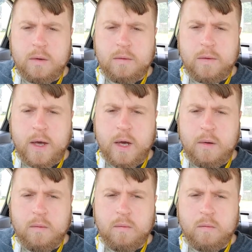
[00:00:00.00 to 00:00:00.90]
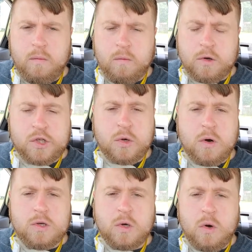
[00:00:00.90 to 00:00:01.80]
that
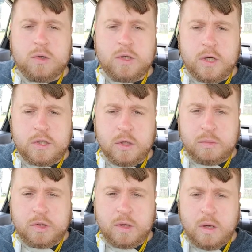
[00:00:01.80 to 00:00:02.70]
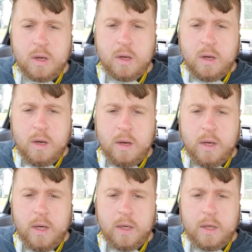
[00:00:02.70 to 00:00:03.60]
restores old systems.
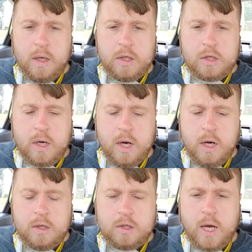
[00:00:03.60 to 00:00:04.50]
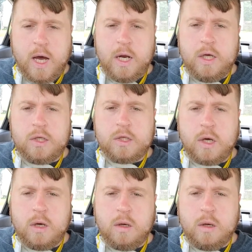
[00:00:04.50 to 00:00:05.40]
It's Scotty's,
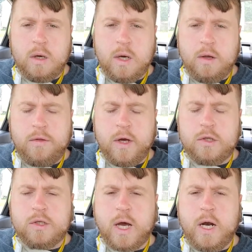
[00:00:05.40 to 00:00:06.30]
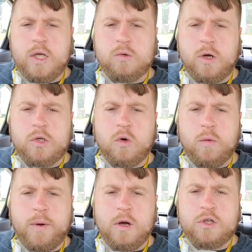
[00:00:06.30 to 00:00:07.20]
I think it's Scotty's Retro
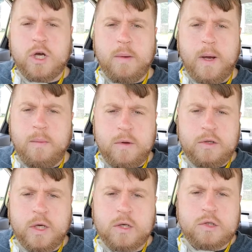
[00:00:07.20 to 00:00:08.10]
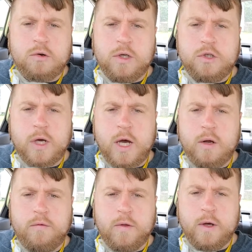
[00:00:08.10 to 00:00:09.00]
Repair Shop. I'm going to take a screenshot
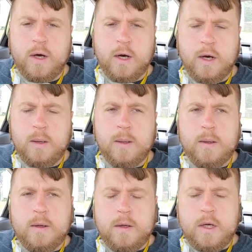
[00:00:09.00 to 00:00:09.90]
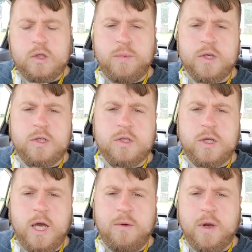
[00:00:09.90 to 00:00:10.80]
of the his business
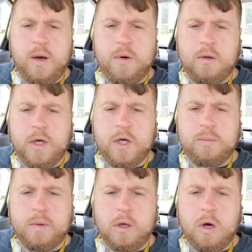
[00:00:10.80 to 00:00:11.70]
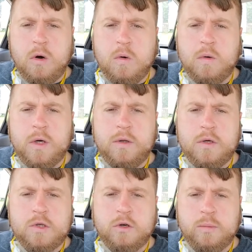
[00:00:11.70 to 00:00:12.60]
name, and I'm going to link him below in the
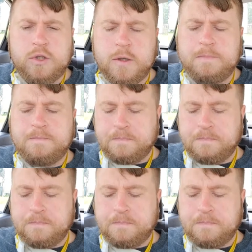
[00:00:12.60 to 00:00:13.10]
description.